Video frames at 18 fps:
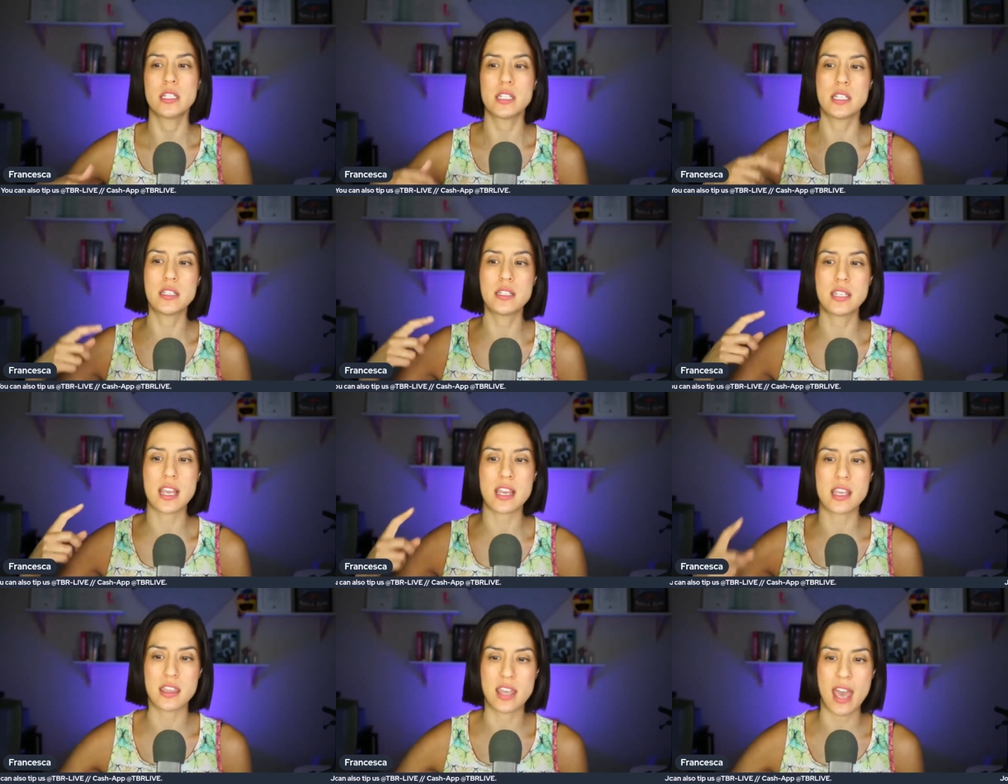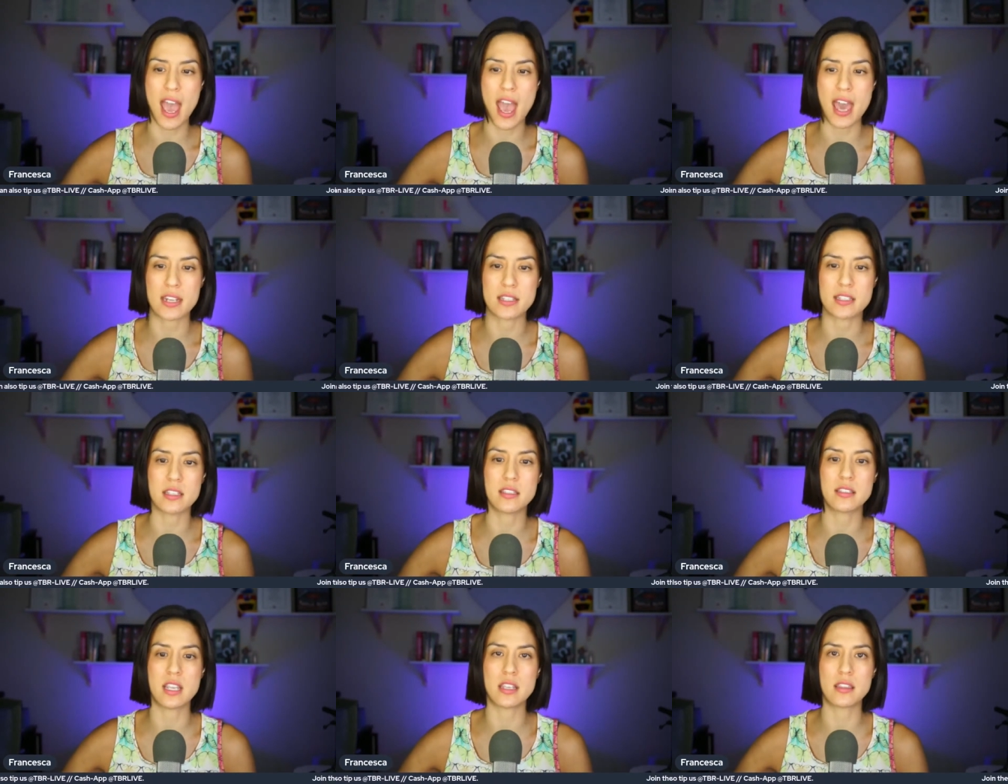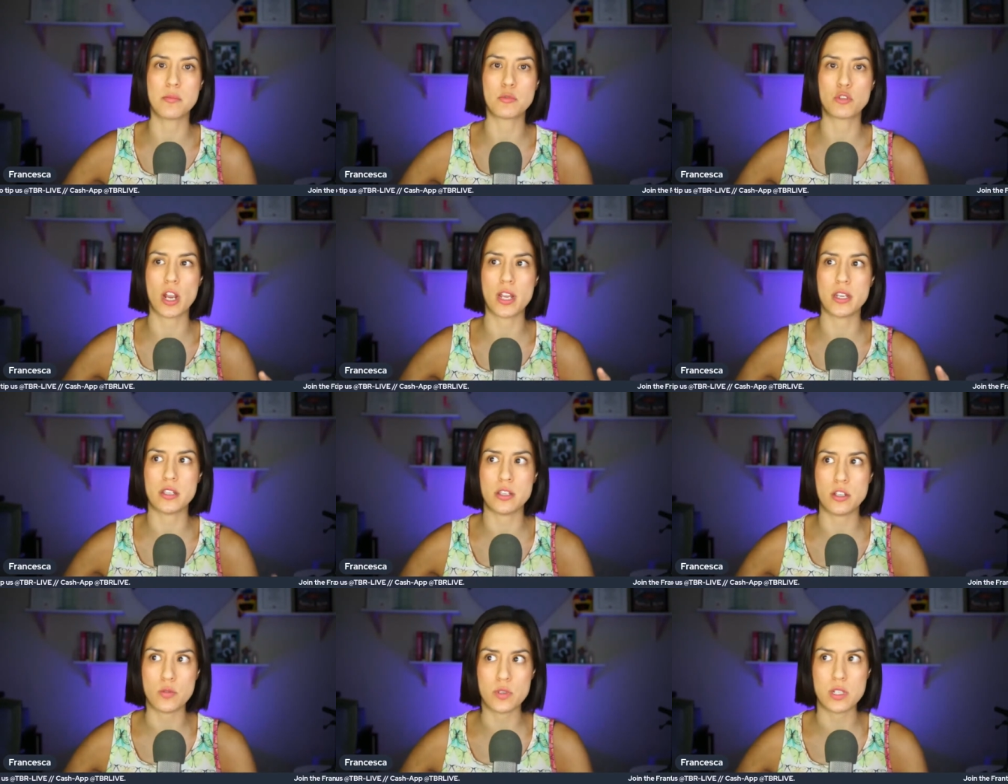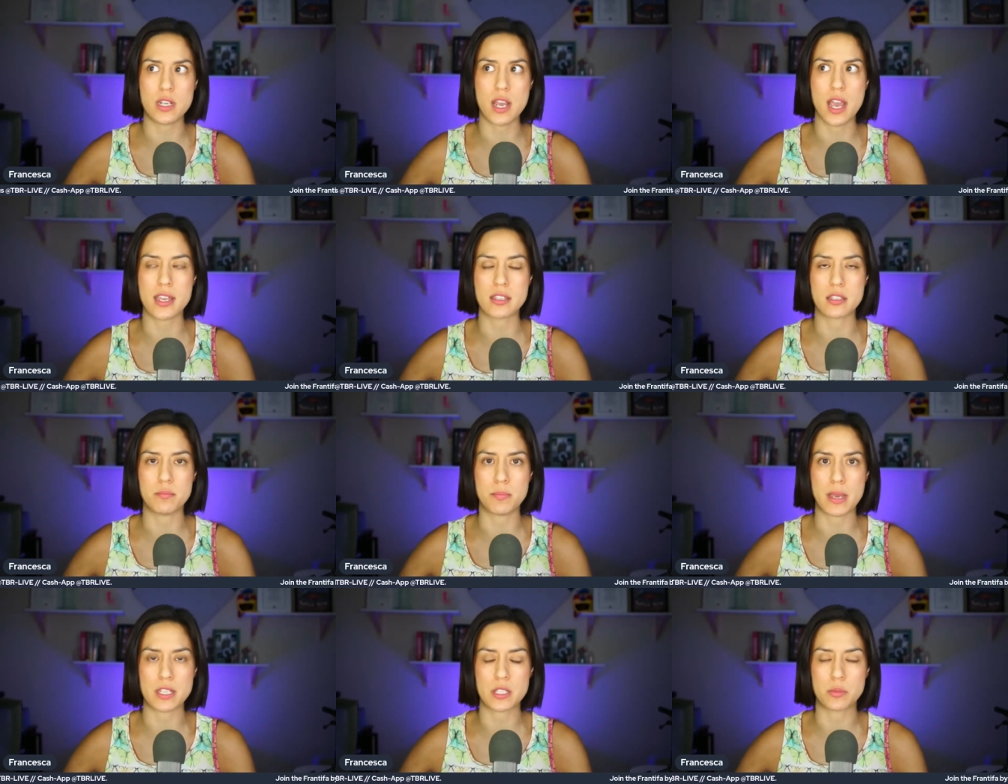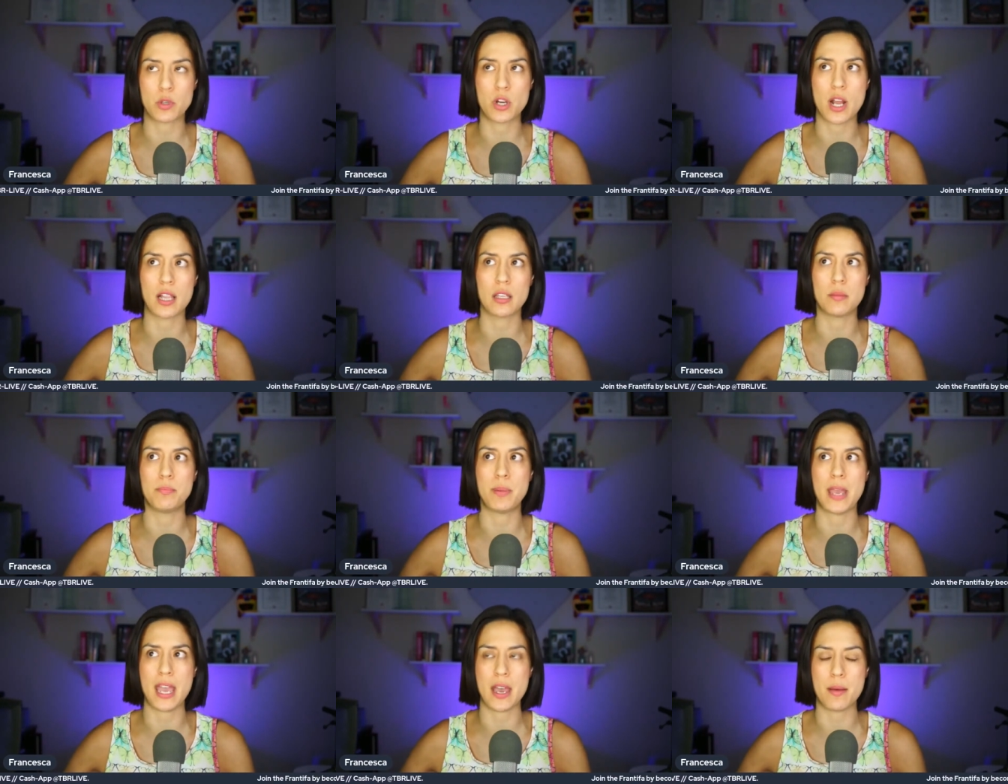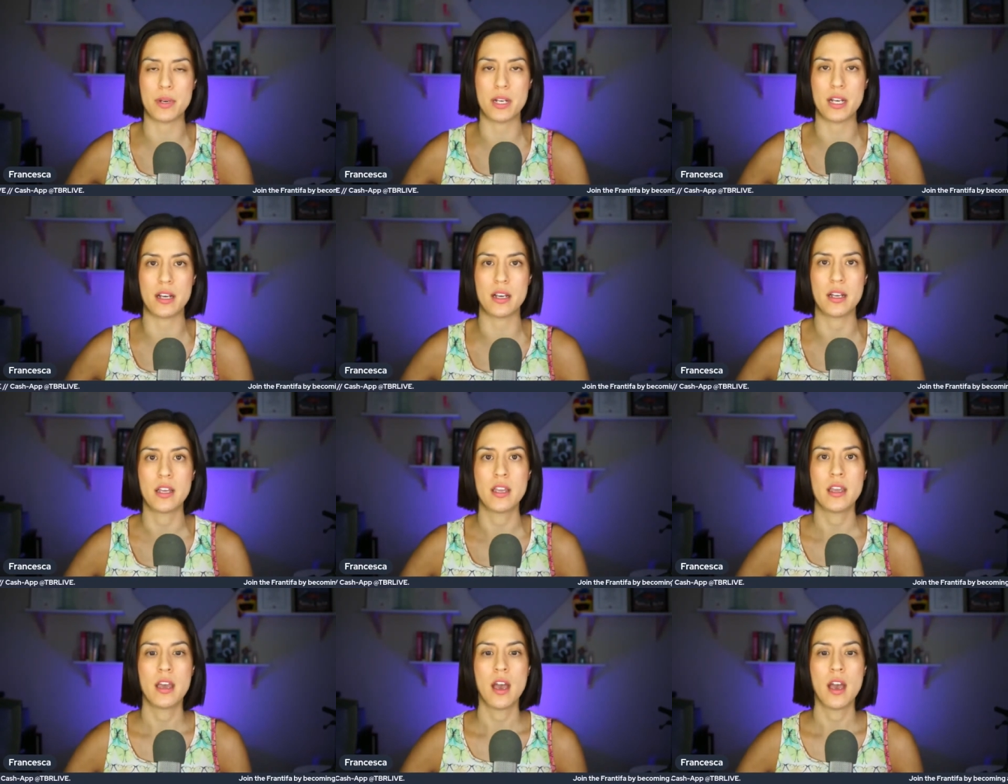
Didn't take that. It didn't take them trying to unionize in Bessemer, Alabama.